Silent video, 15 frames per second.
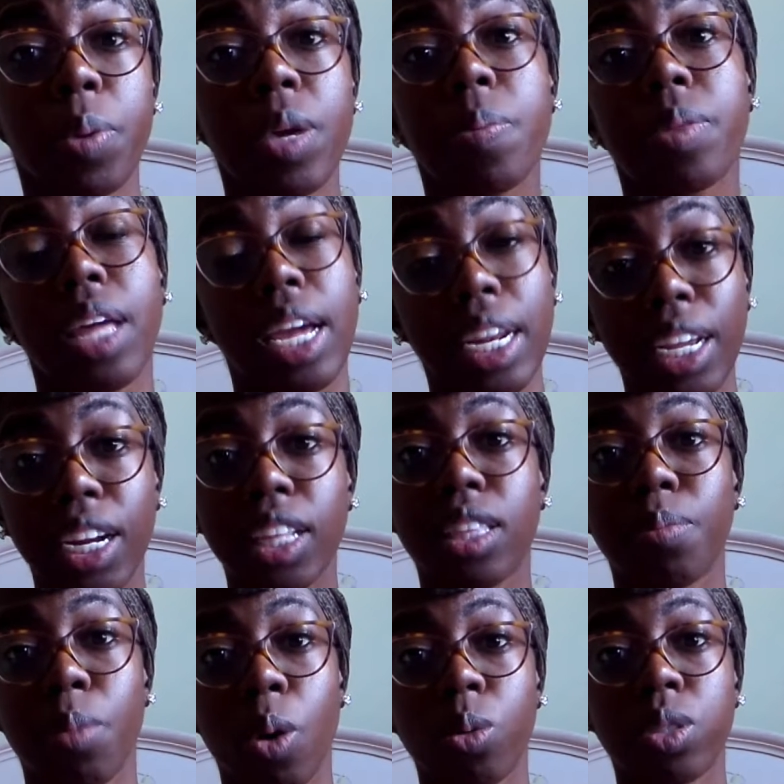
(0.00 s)
people that needed
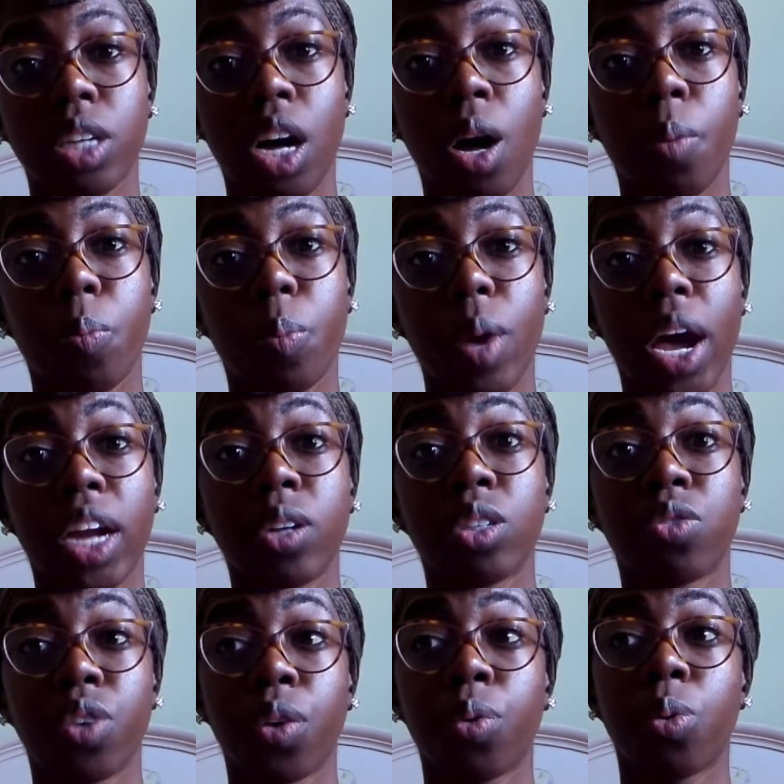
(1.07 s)
the most help, and it
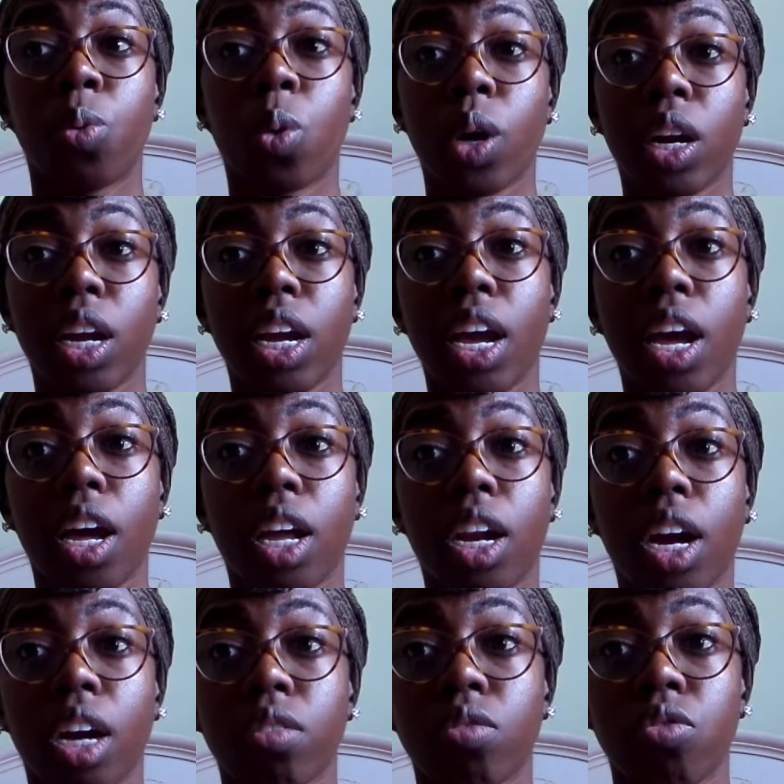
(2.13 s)
was very rewarding,
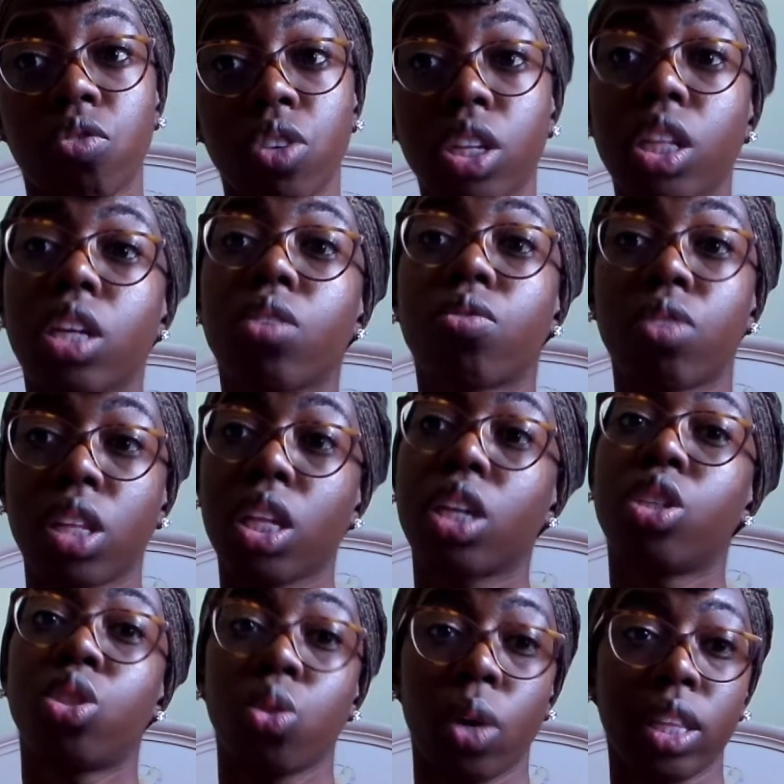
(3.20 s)
and I really
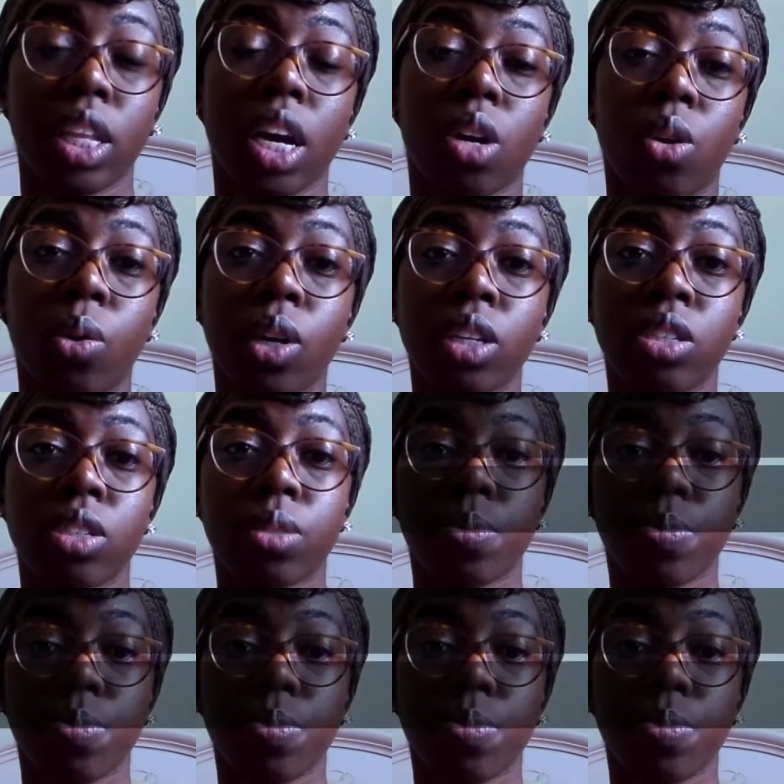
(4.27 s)
enjoyed that course.